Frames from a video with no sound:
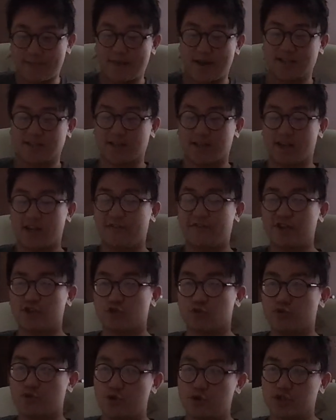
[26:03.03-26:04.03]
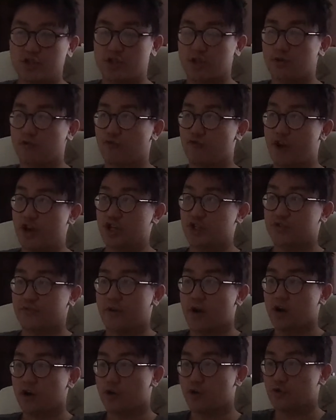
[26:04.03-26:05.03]
masculine individual who's rich as
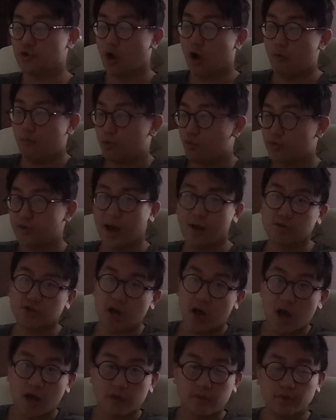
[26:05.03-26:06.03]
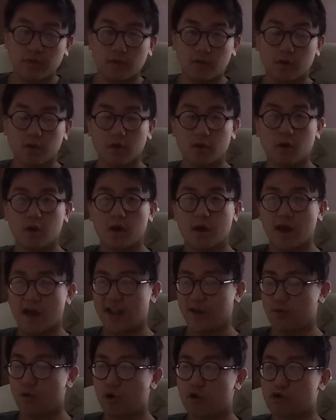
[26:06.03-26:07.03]
fuck, who's humble, down to earth.
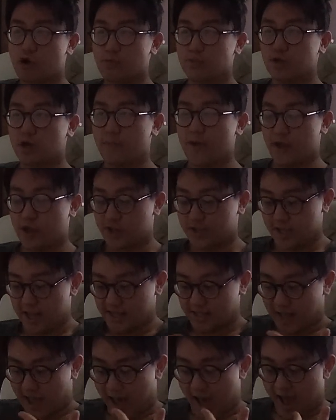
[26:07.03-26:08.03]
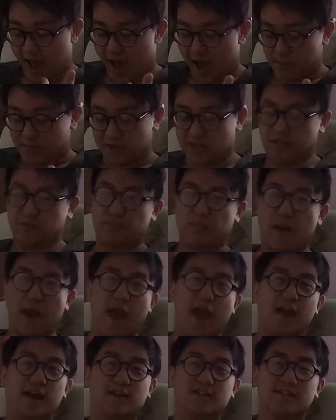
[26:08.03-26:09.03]
And he wore a crop top, and you can see his abs and his
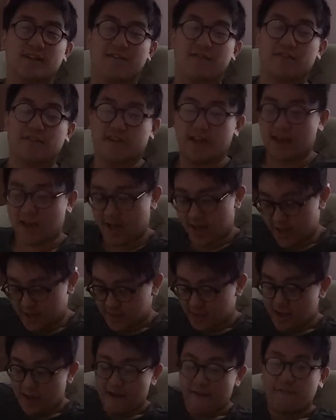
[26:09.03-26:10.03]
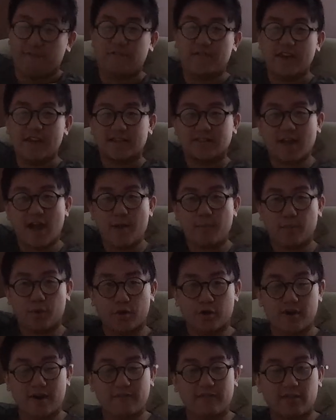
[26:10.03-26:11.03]
pecs and everything, and his V
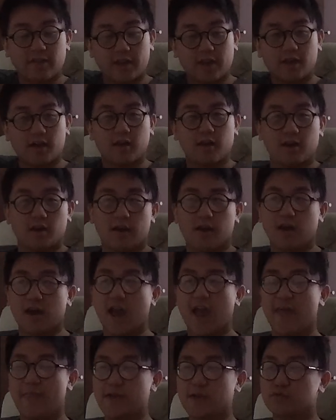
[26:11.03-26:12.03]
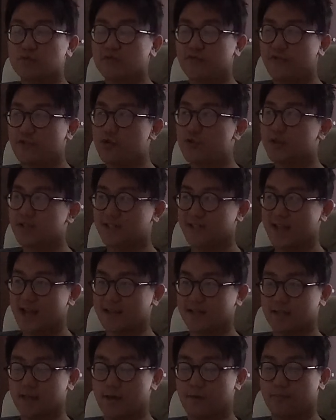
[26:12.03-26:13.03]
taper and everything. And this was viewed as
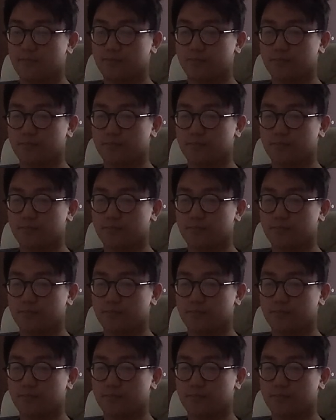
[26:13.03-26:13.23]
sexy.